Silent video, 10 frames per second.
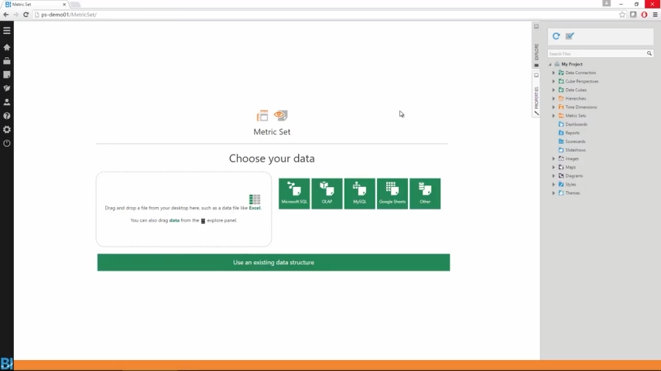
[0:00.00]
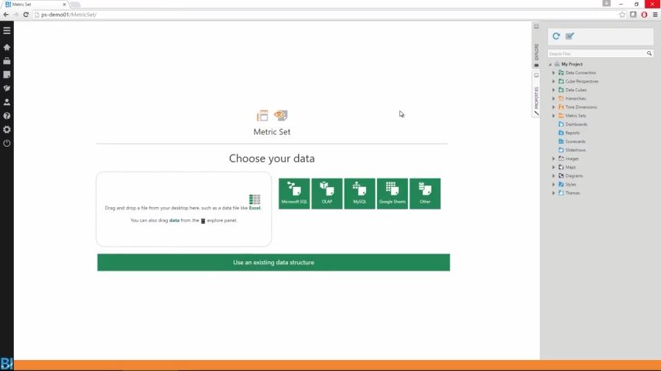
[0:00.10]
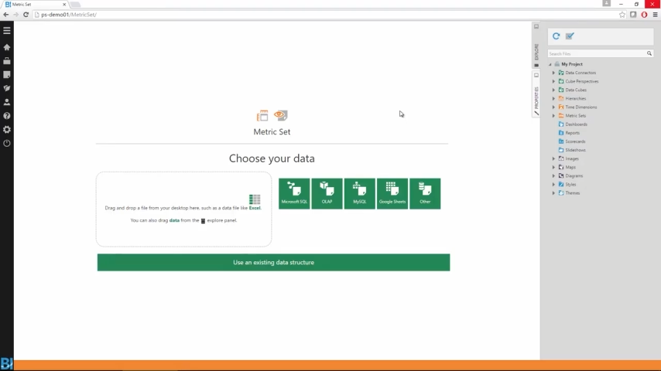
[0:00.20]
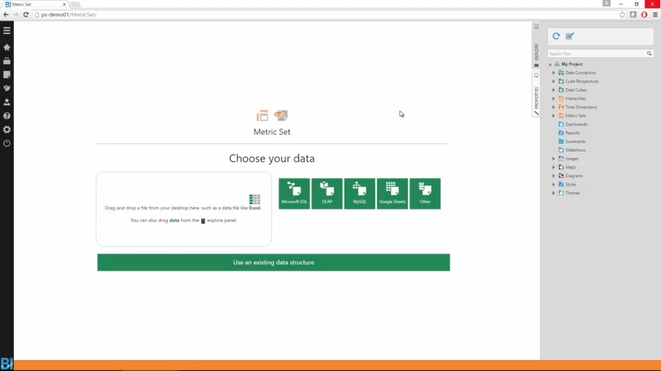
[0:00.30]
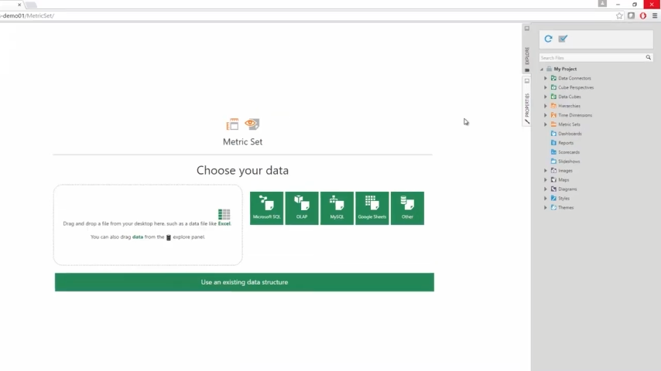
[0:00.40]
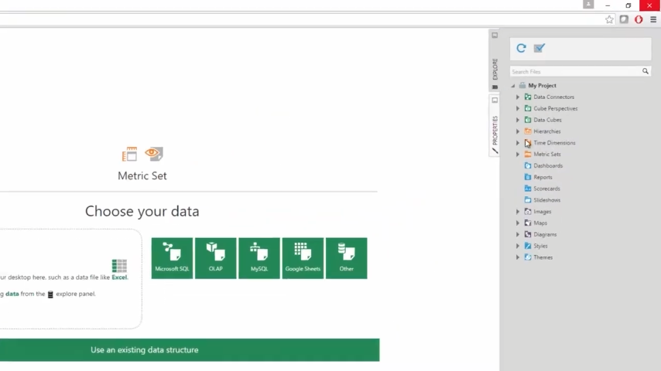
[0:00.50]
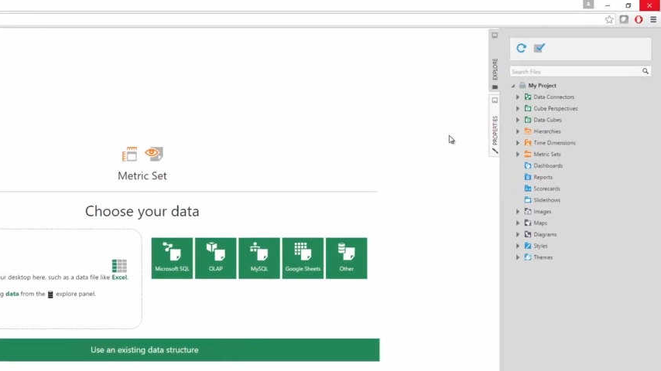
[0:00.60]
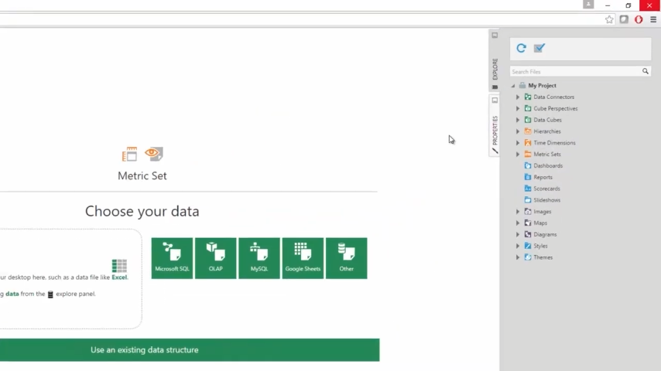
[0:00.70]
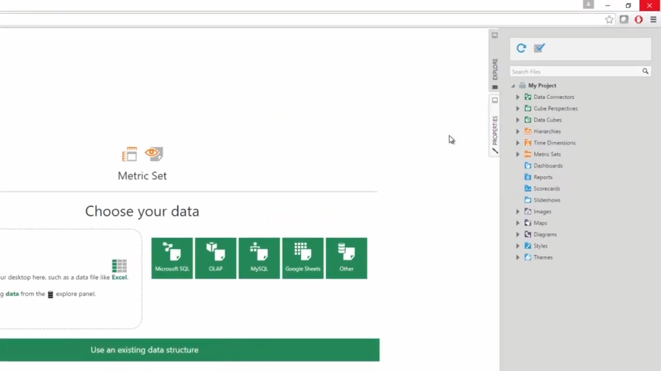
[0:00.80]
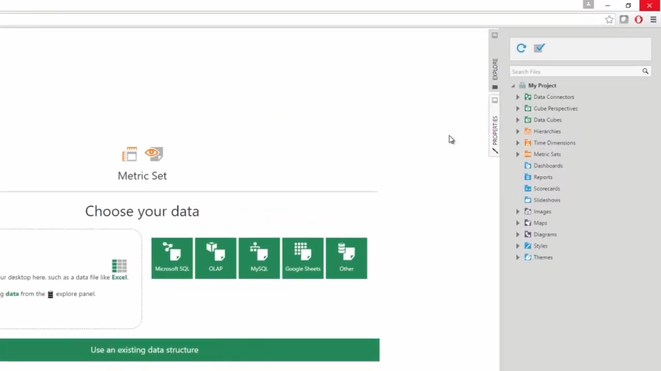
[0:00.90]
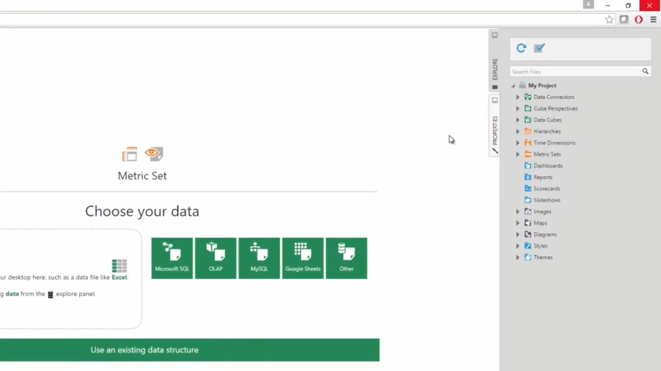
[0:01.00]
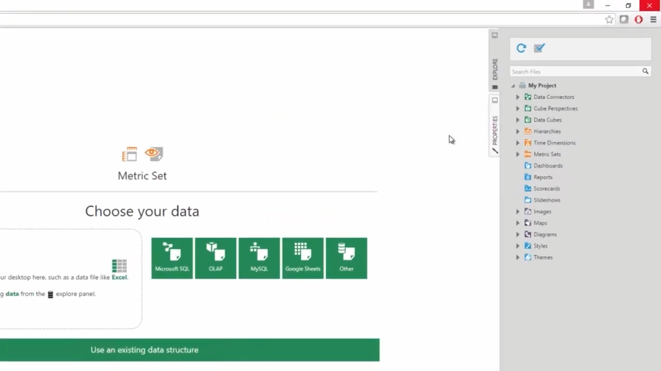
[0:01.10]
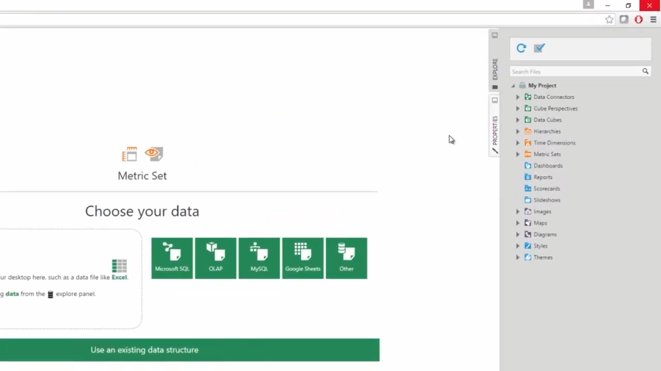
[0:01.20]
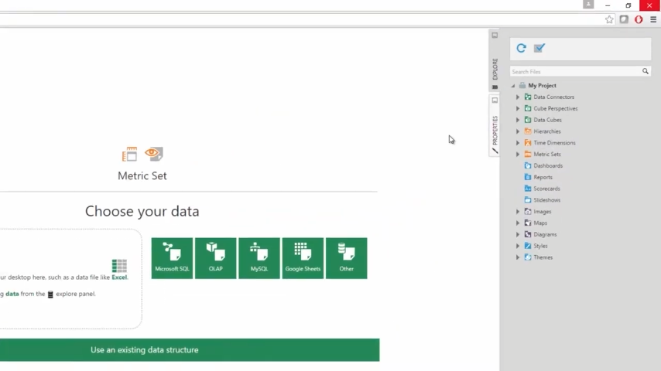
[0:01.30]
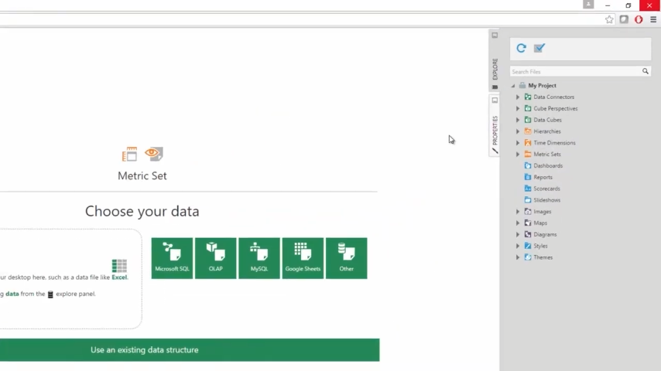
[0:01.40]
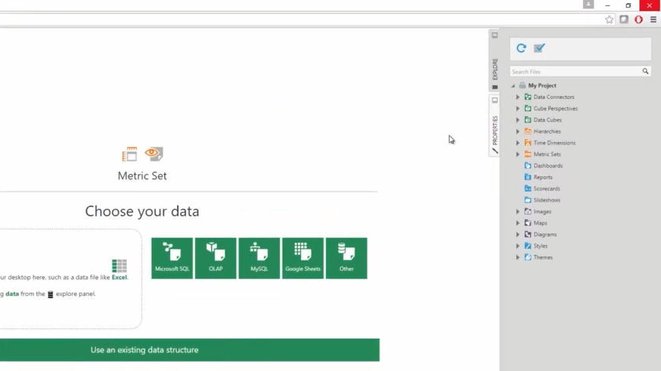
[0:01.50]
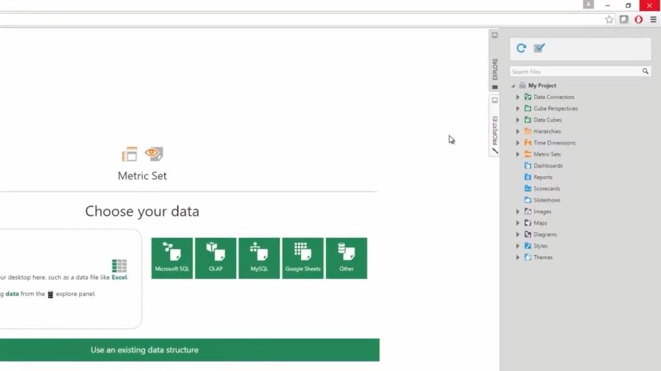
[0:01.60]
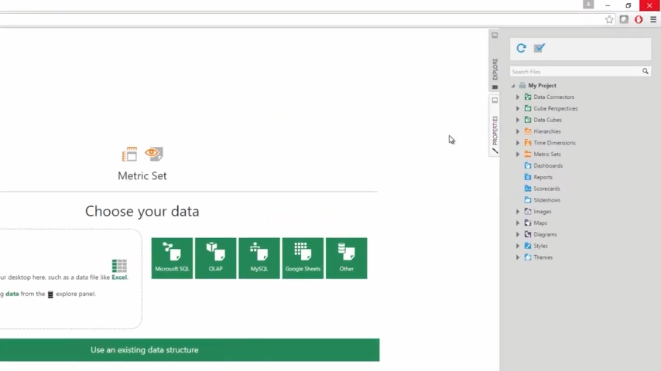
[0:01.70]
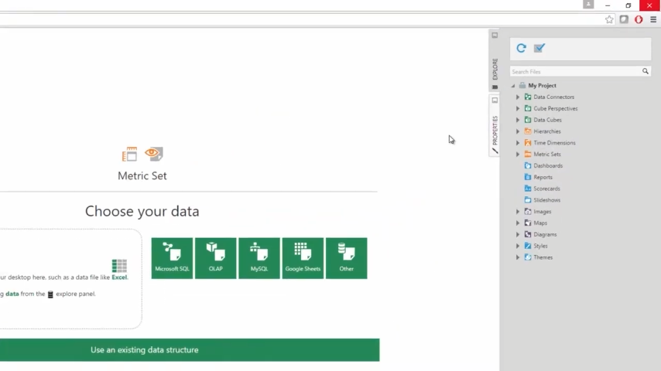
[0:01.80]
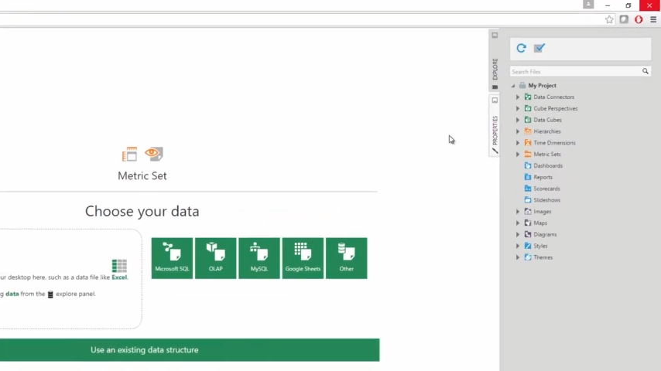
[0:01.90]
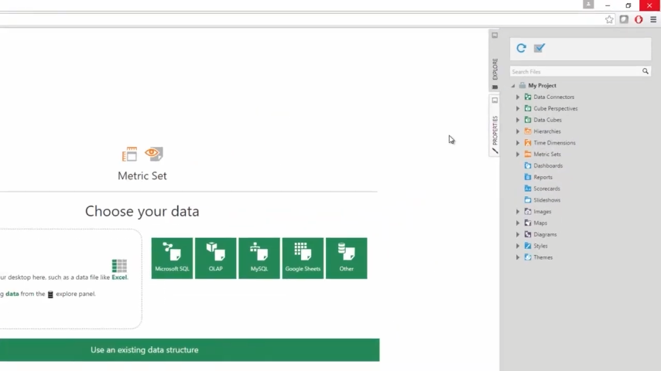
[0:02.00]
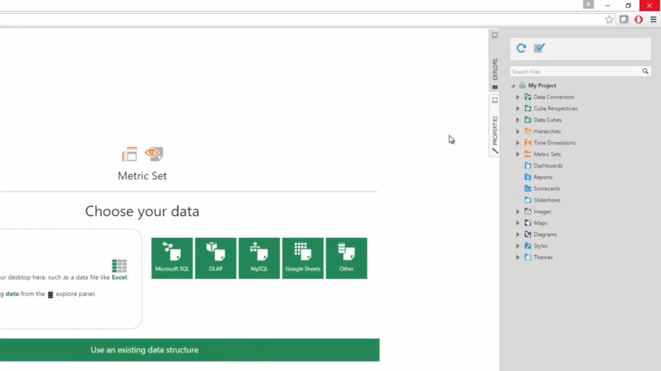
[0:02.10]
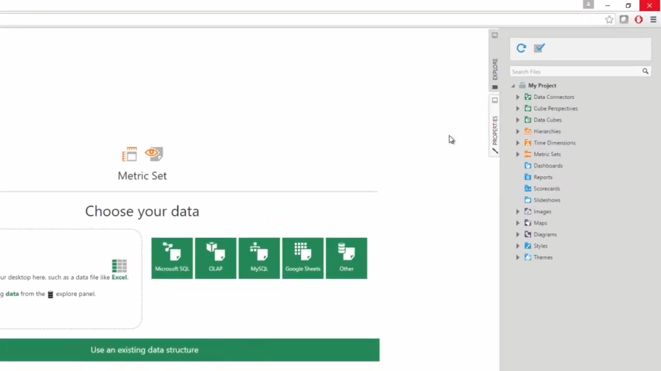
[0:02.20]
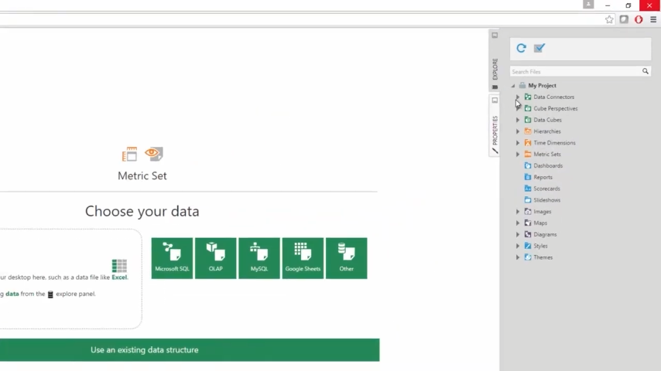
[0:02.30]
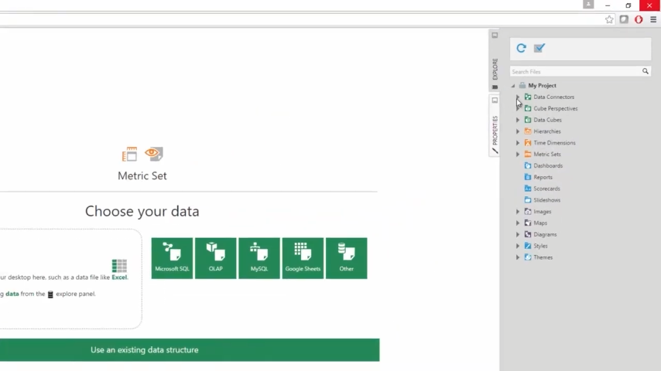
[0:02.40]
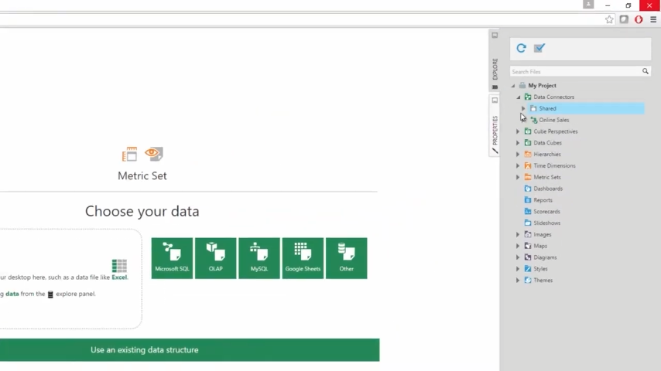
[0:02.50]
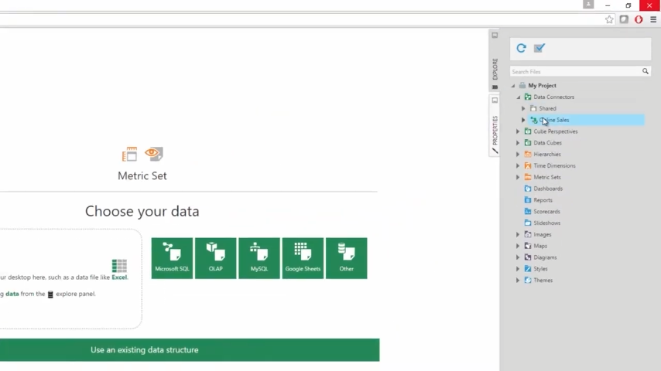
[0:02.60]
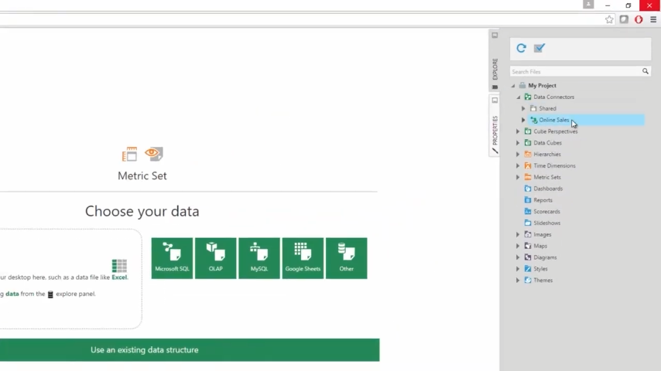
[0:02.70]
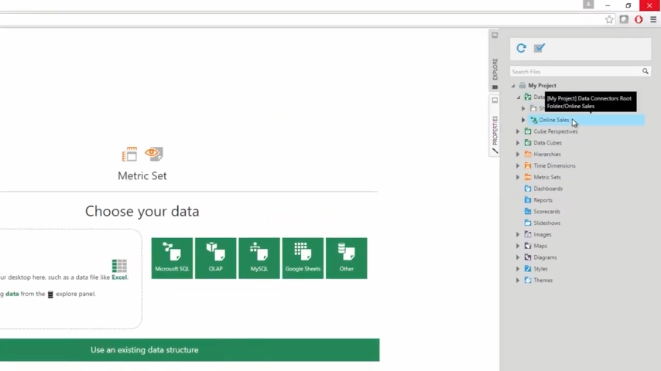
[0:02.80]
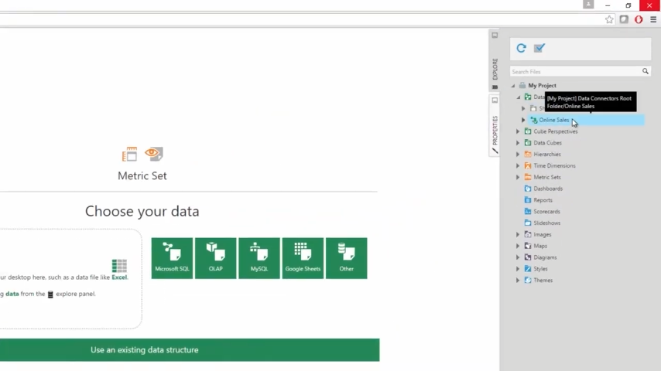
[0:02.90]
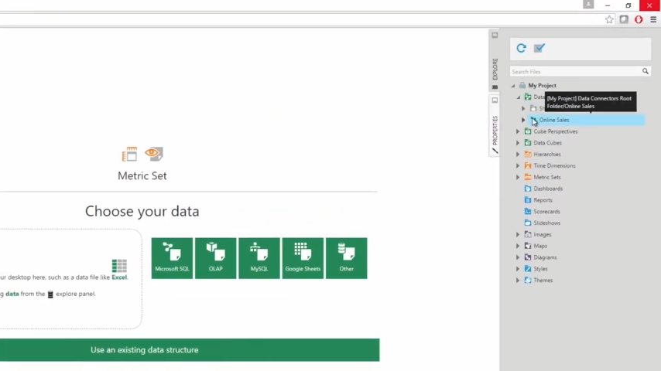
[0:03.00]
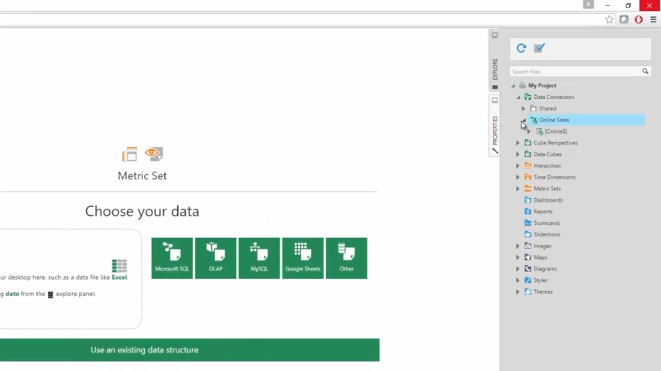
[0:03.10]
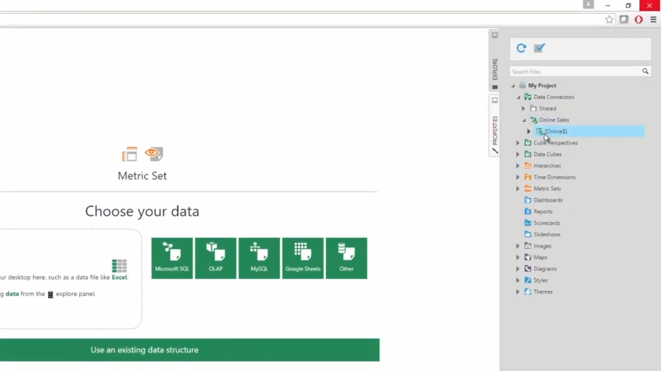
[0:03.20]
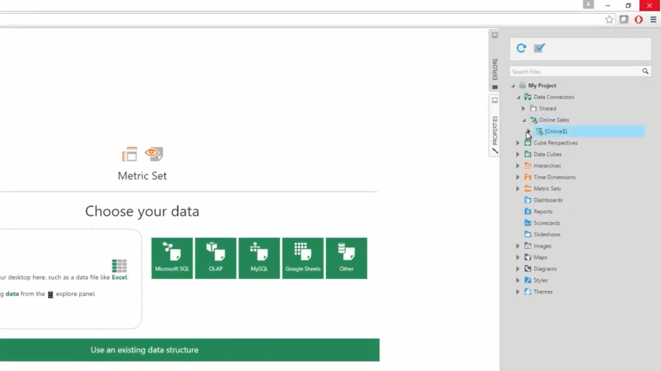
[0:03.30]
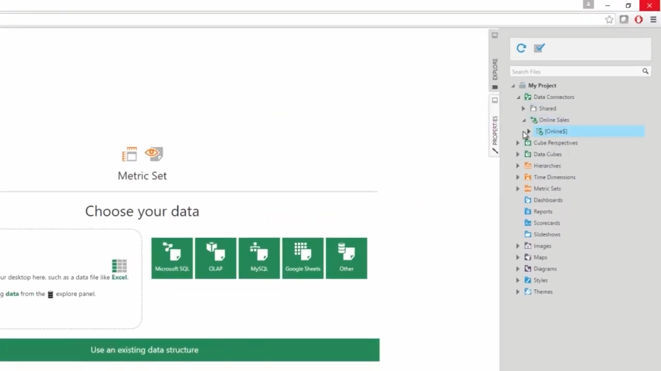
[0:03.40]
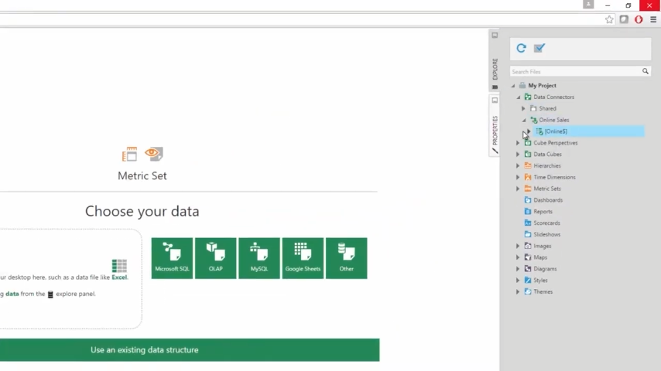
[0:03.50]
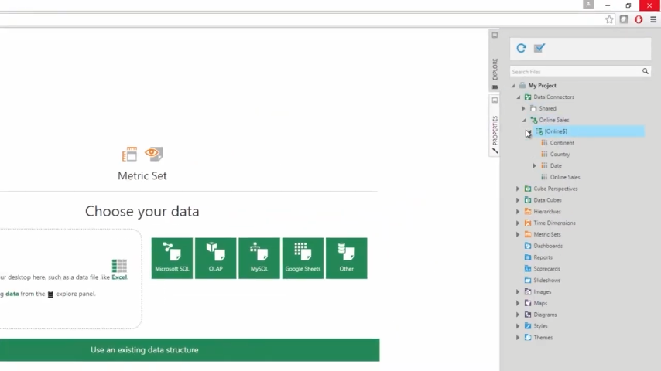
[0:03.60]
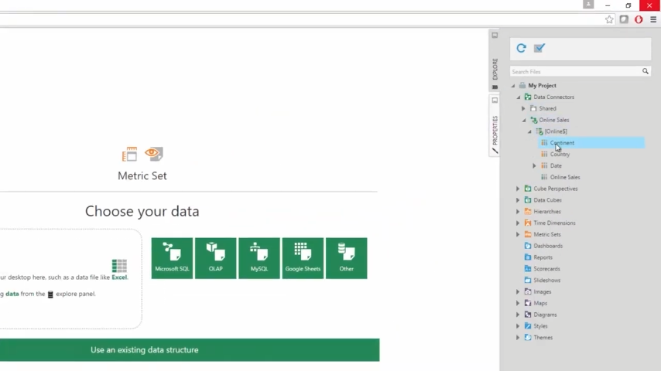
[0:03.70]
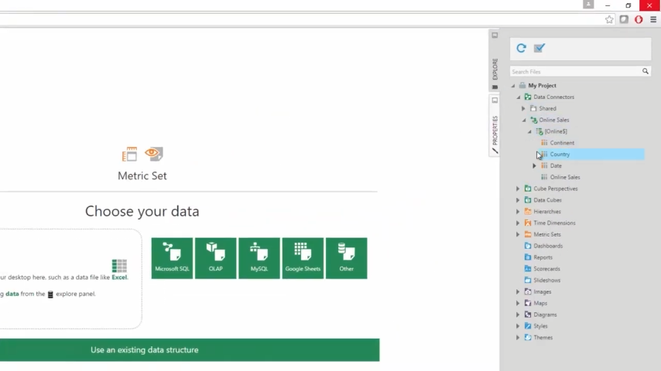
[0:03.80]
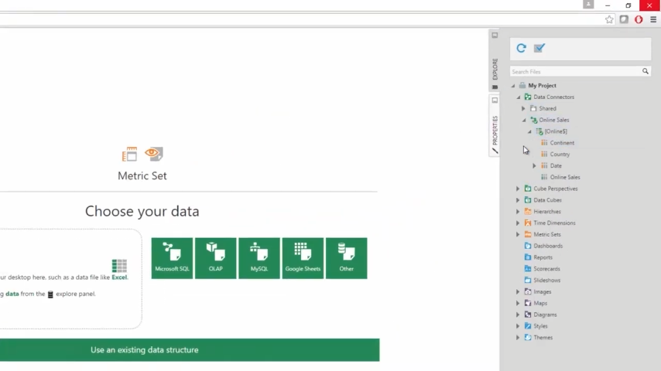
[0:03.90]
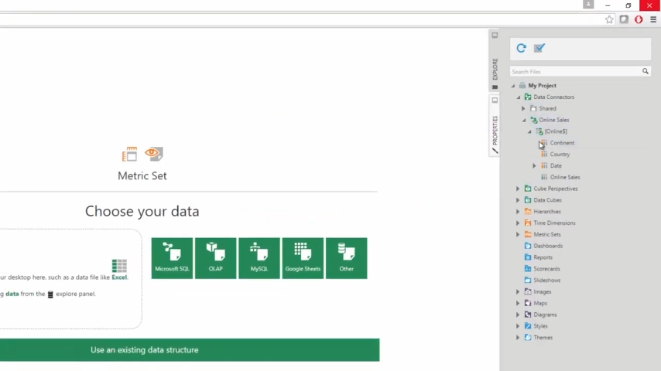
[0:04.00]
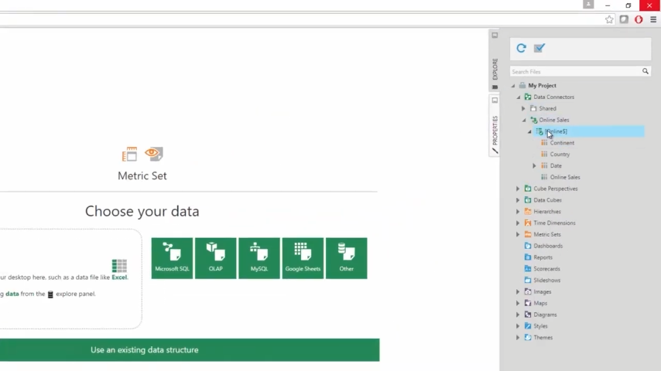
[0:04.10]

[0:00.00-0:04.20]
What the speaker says: [unreadable: no face in view]